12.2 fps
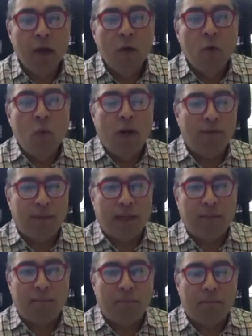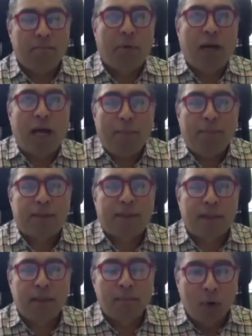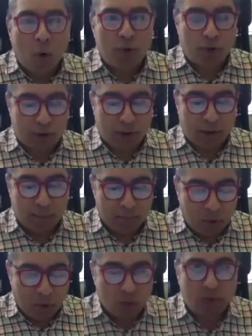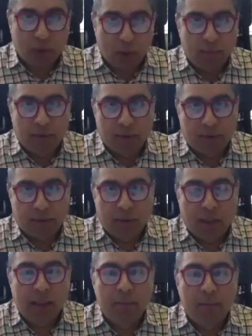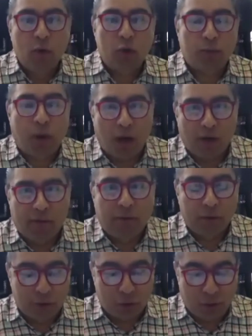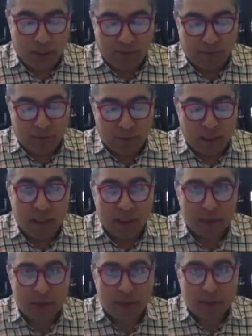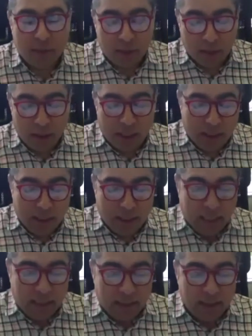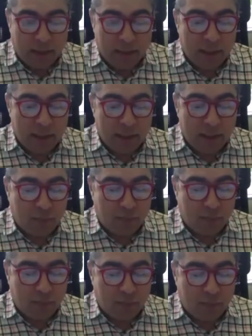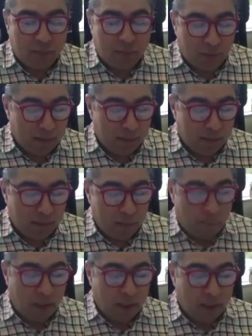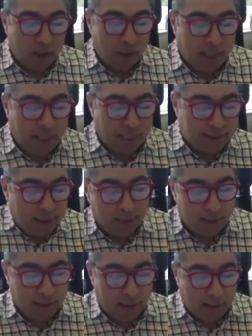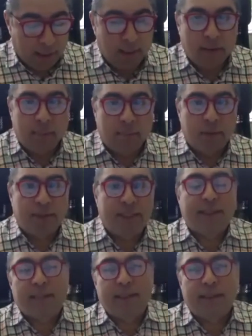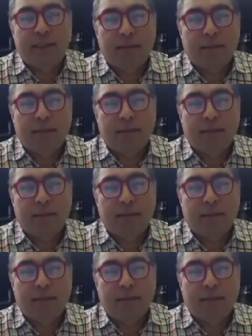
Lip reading: One of the perhaps the most common and the most powerful trait for leaders in their leadership career is the persistence.